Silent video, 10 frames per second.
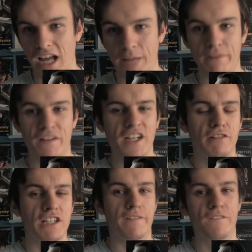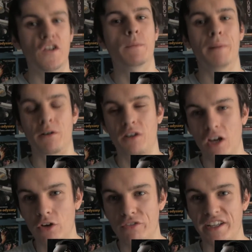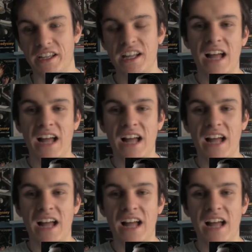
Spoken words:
I mean, Phantom Thread is a film about clothing,